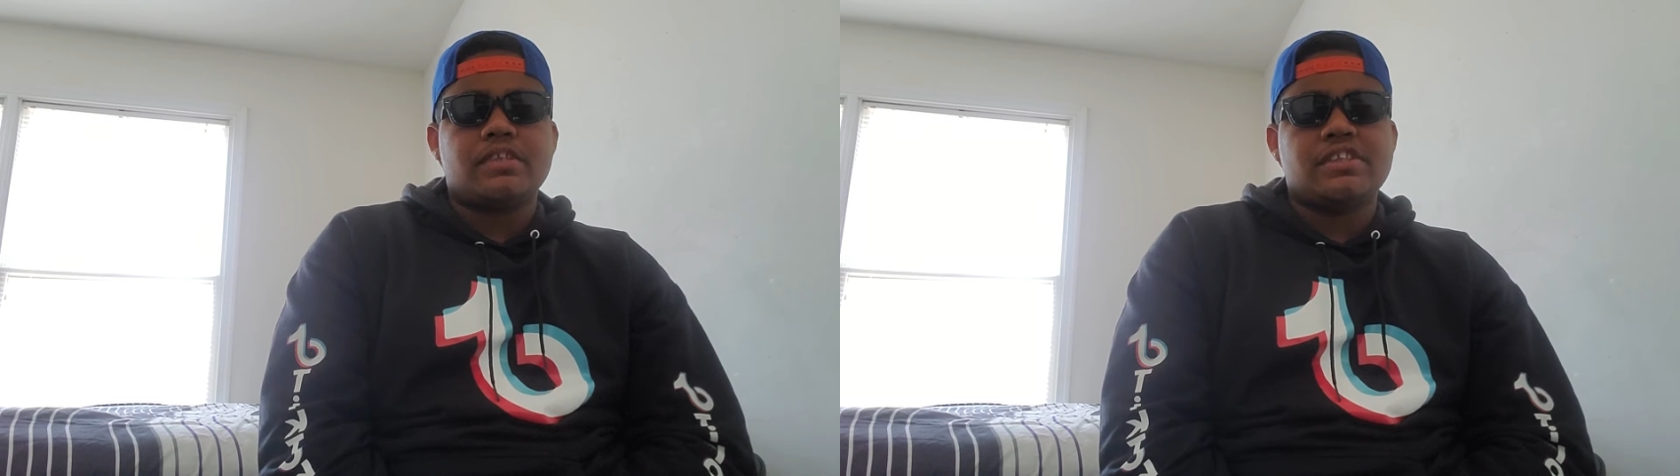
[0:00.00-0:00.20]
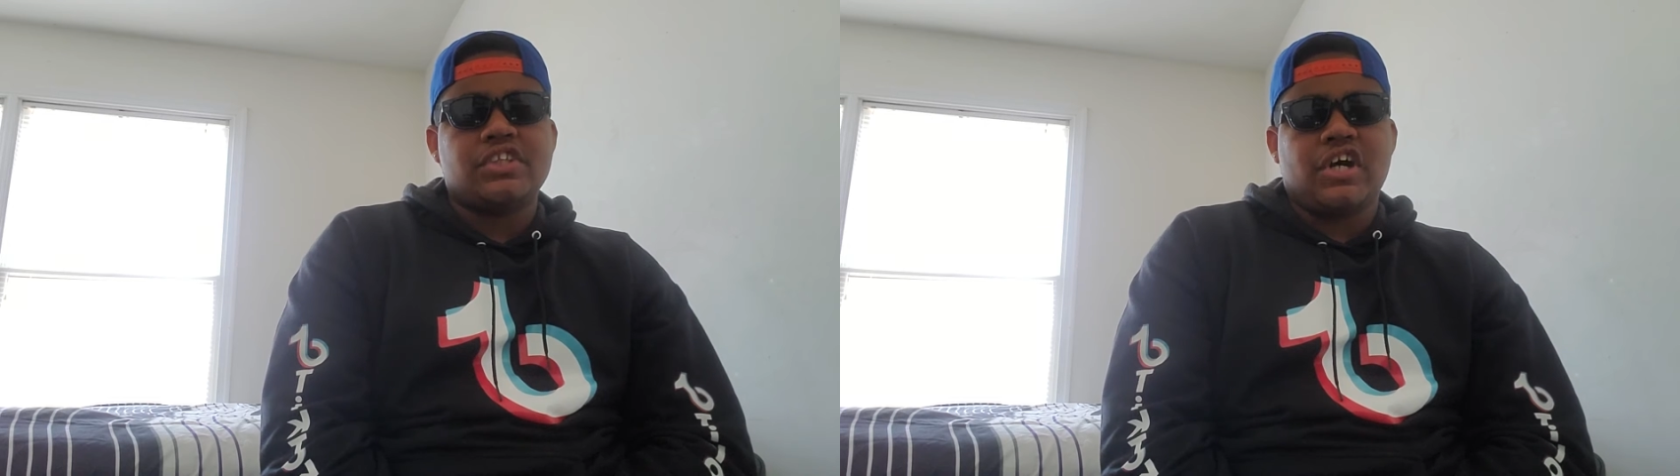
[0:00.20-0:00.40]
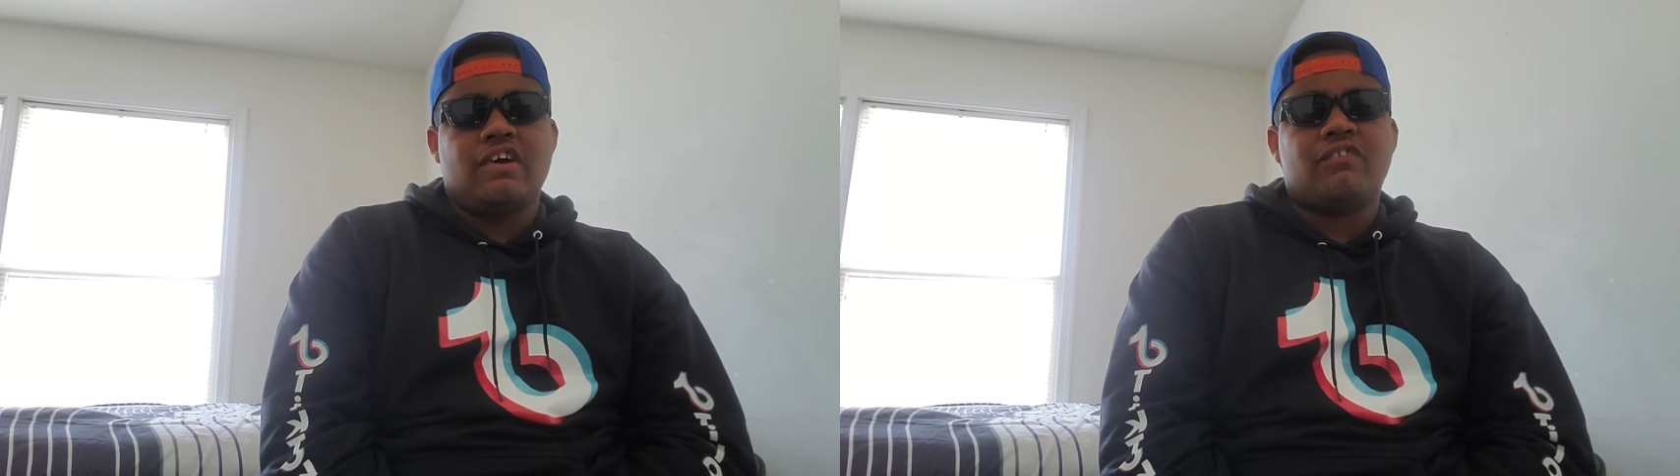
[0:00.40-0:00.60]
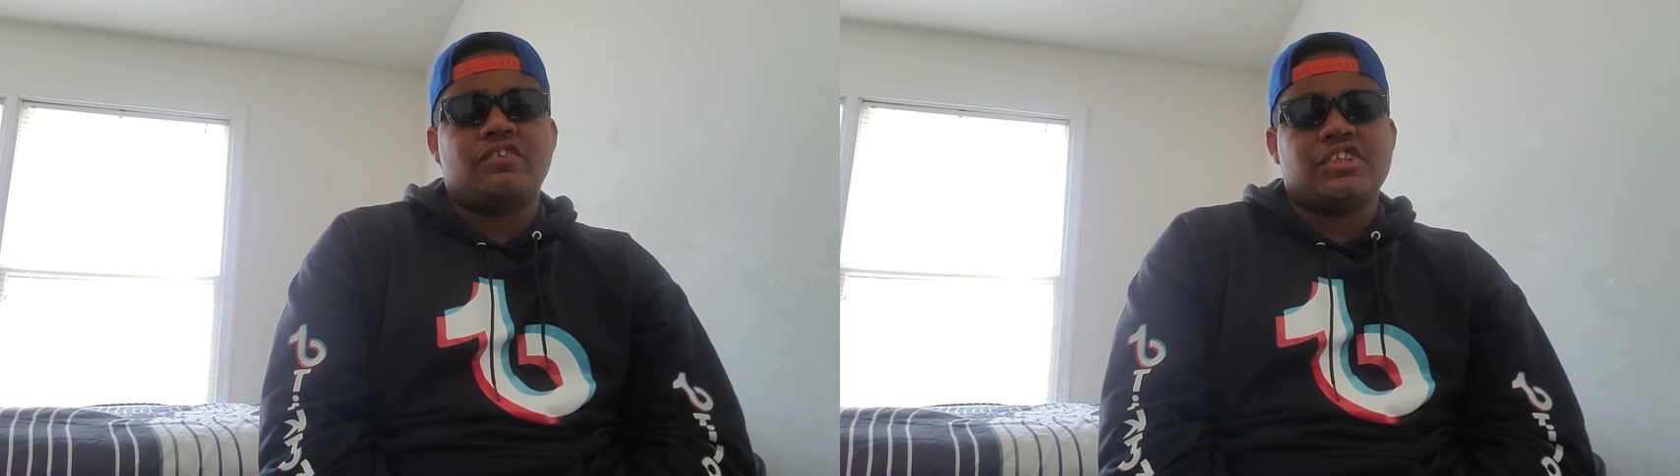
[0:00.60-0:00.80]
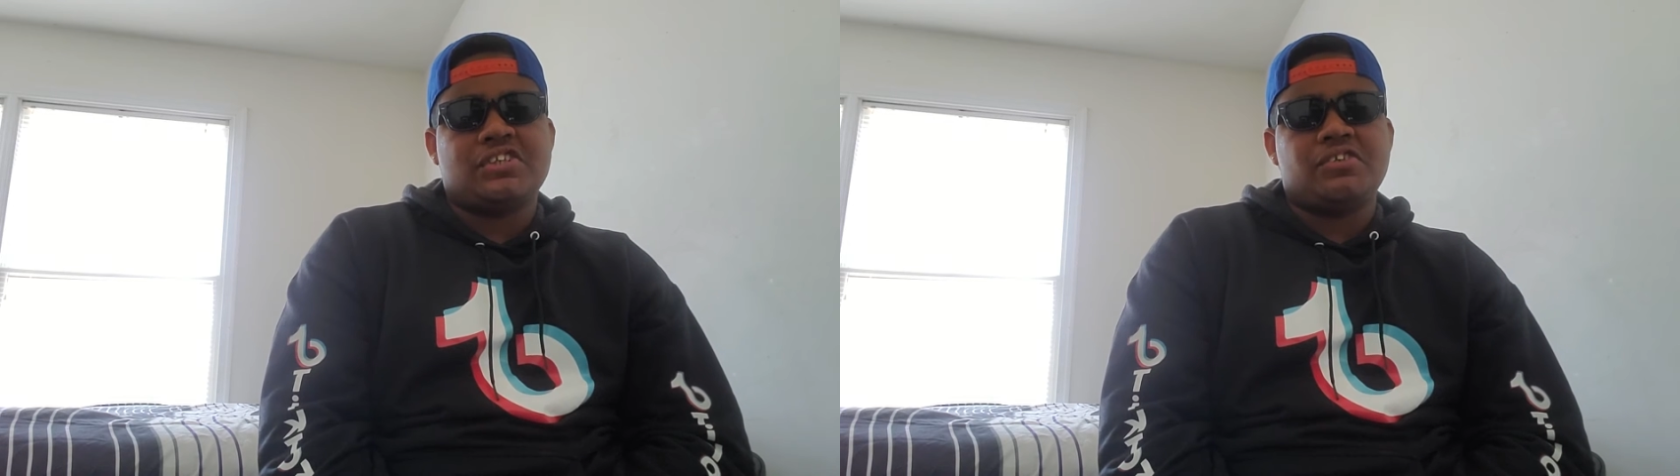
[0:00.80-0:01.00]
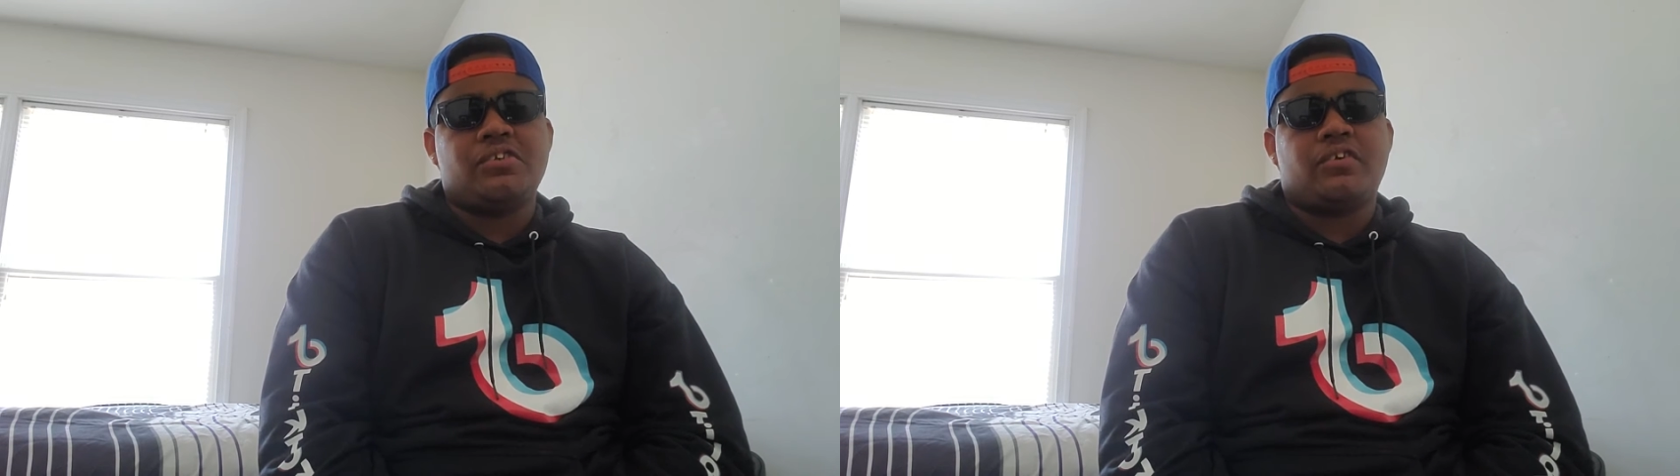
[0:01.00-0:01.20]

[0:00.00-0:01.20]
So I will tell you